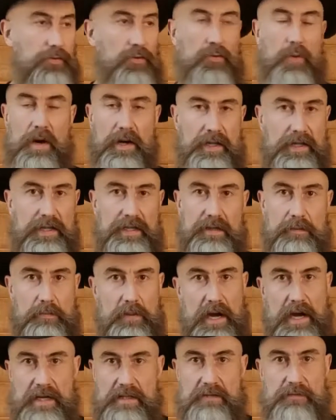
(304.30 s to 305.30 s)
or if you want to get a
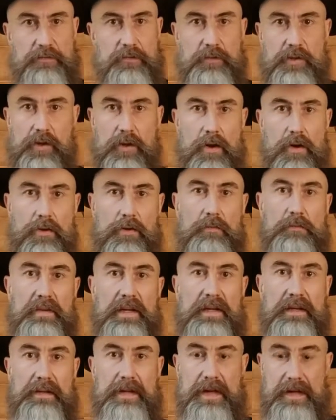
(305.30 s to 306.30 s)
box from your local
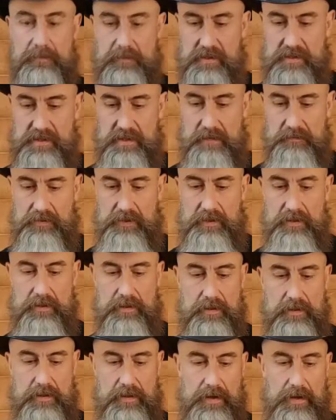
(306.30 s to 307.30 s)
B&M or
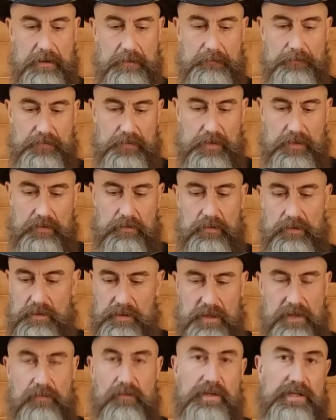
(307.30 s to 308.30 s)
something,
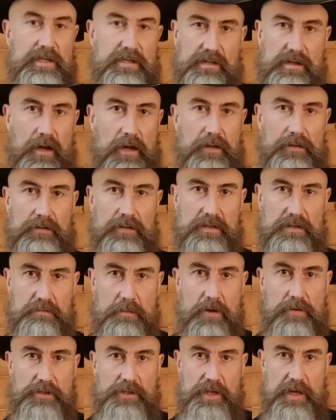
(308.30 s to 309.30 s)
then we just call it the
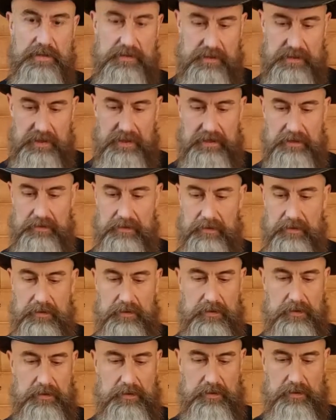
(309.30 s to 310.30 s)
smoke chest kit.
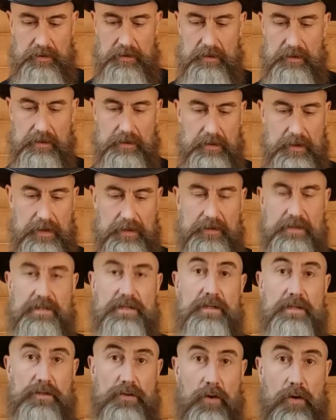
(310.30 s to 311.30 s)
And
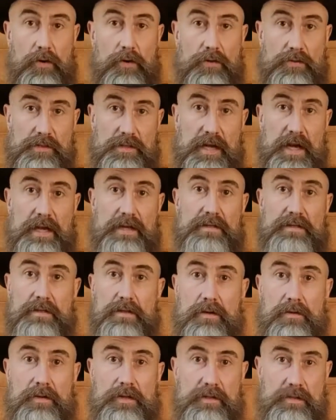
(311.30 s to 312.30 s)
it's the Toro size,
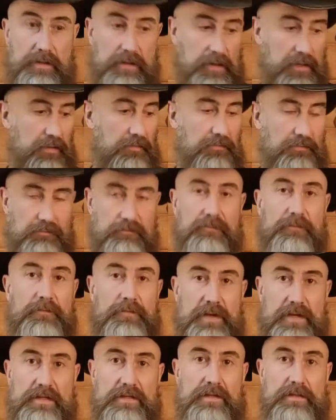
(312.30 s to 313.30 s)
so it
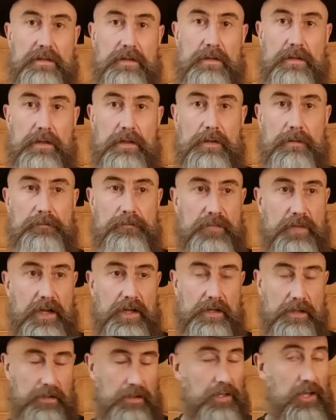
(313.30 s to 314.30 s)
fits a
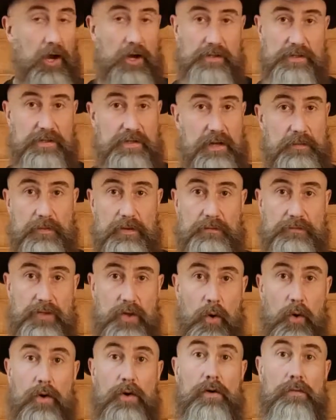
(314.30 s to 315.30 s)
large number of
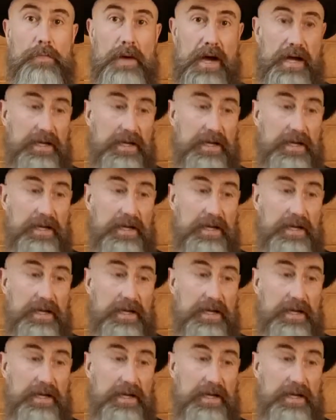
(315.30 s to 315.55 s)
Toro